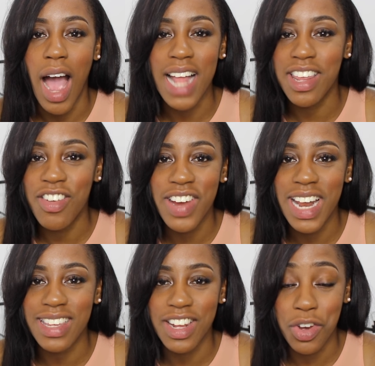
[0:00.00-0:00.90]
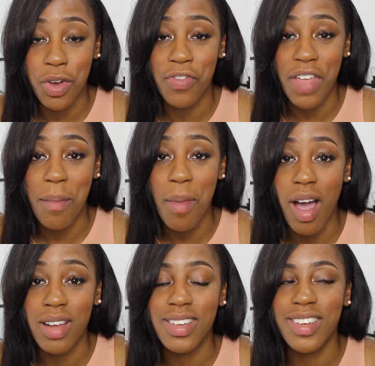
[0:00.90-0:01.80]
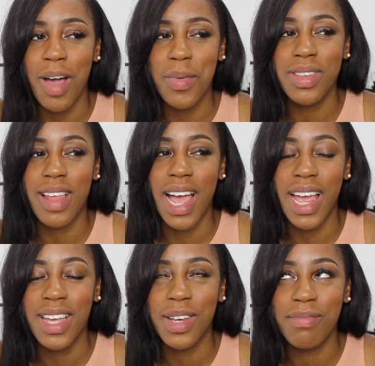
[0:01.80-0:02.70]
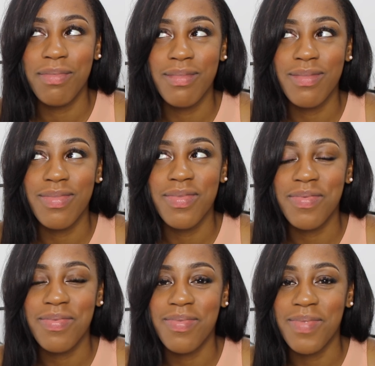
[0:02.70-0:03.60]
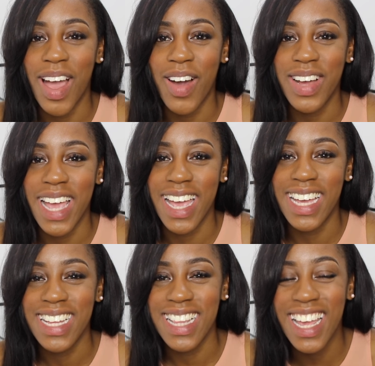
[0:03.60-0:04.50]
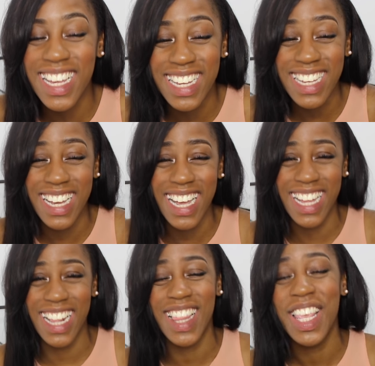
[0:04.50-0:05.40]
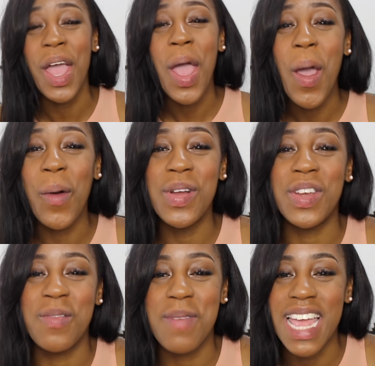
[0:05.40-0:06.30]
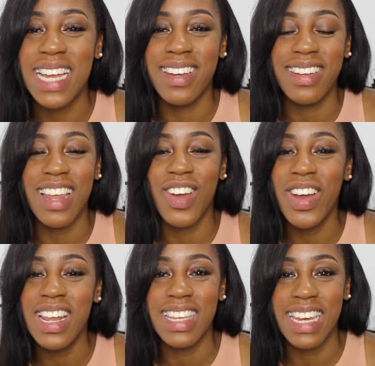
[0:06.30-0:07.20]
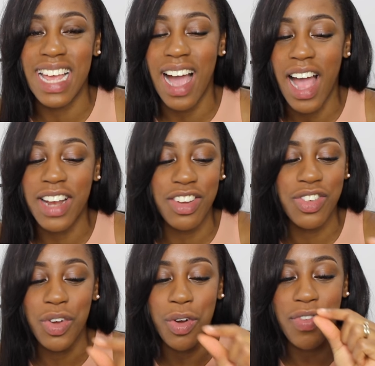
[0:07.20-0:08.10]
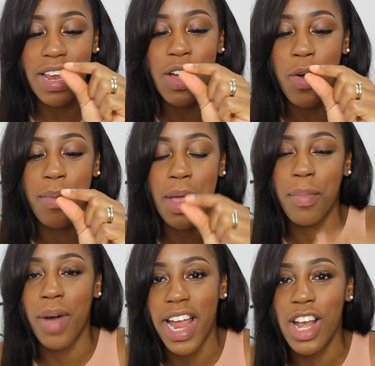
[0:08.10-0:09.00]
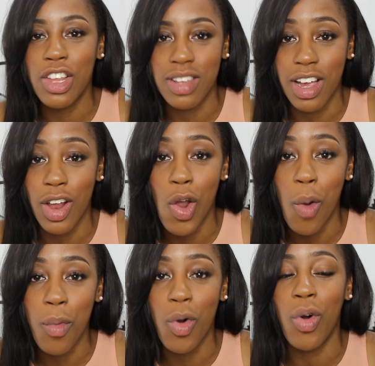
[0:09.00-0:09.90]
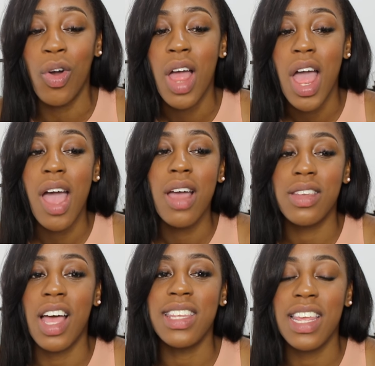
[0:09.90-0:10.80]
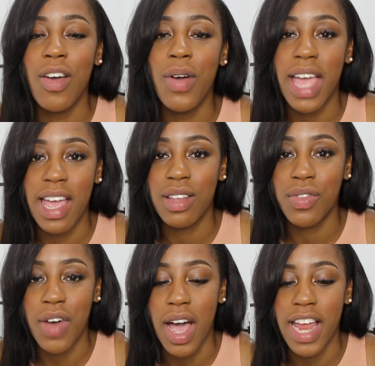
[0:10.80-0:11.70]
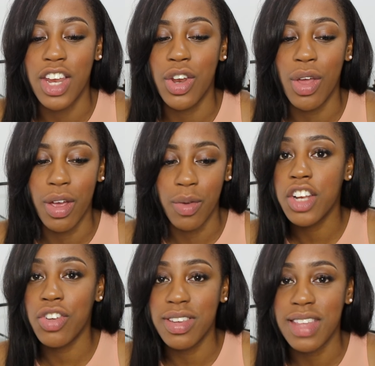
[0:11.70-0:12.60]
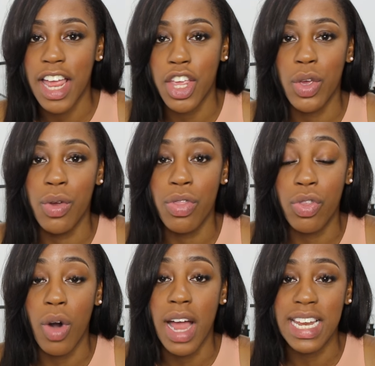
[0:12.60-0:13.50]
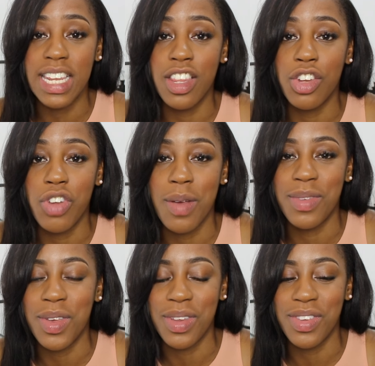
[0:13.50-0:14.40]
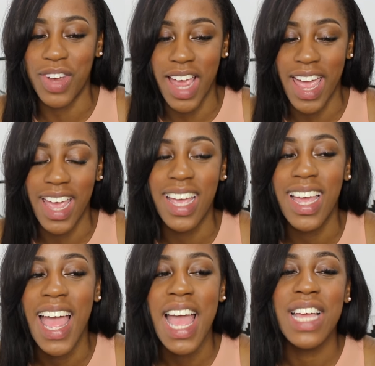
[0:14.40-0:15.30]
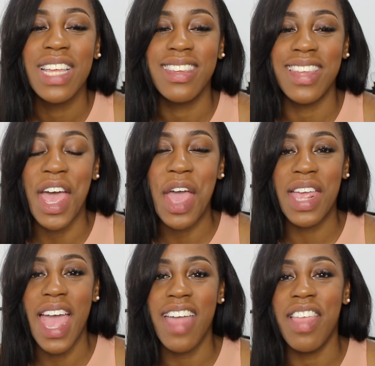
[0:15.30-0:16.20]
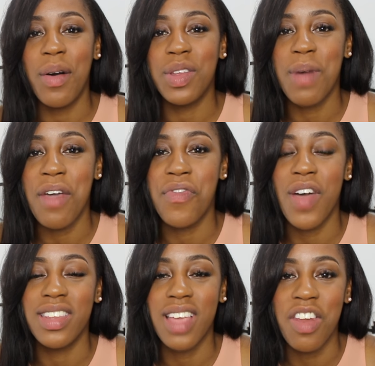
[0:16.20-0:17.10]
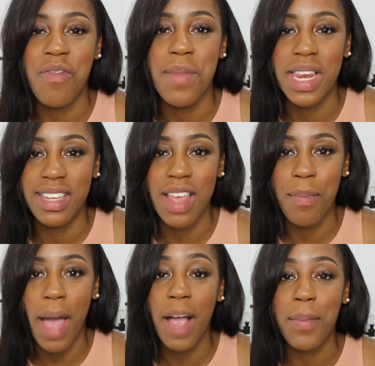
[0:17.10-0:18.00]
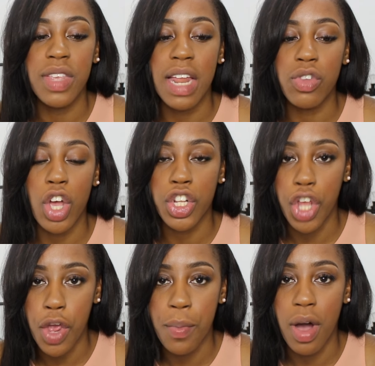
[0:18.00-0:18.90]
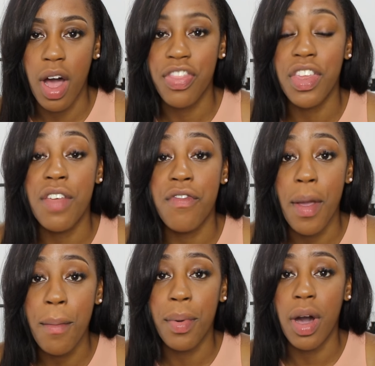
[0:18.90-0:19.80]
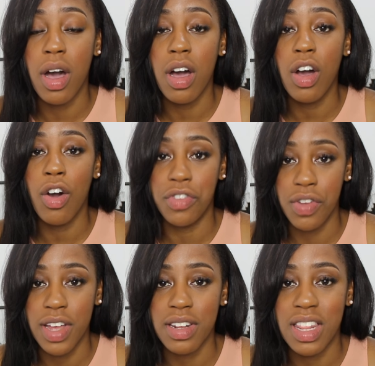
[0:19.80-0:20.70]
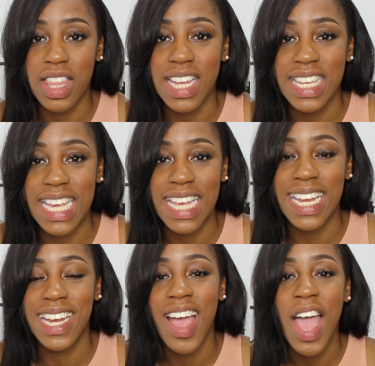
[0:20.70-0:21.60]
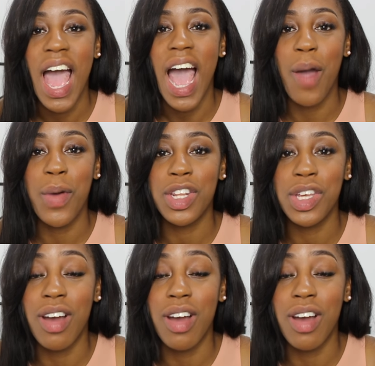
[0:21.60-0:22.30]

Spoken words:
I didn't realize I took off that much. I was like, okay. What do you mean? She said, honestly, I just took off a little bit, but it looks like a lot more. So I said, oh, okay, it's fine, you know. I trust that you thought I needed the trim, so it's okay. So yeah, that was my first kind of mini setback. So that was October. The November of 2013, I went to